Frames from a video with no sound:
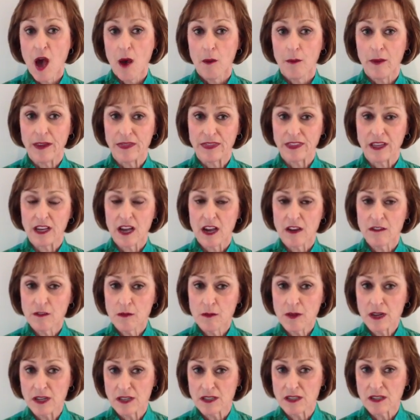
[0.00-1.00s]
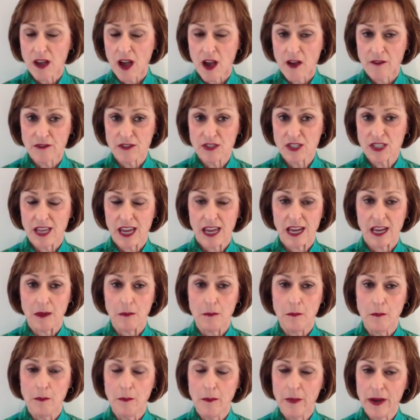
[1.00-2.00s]
but the government is
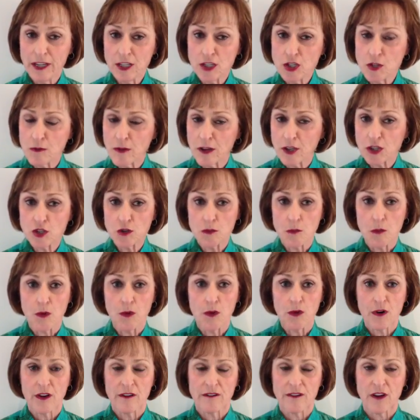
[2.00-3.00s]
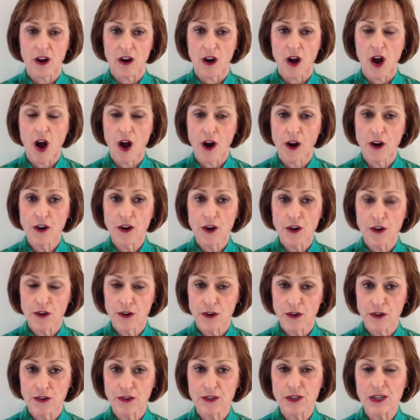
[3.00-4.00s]
confiscating much more of our
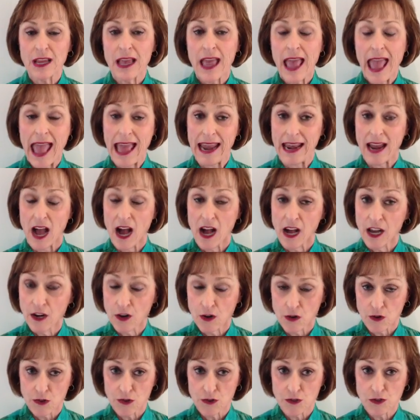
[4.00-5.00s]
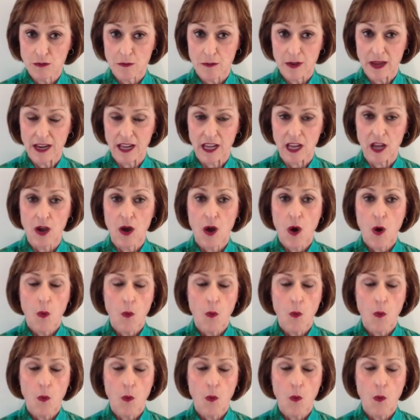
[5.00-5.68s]
hard-earned and unearned money.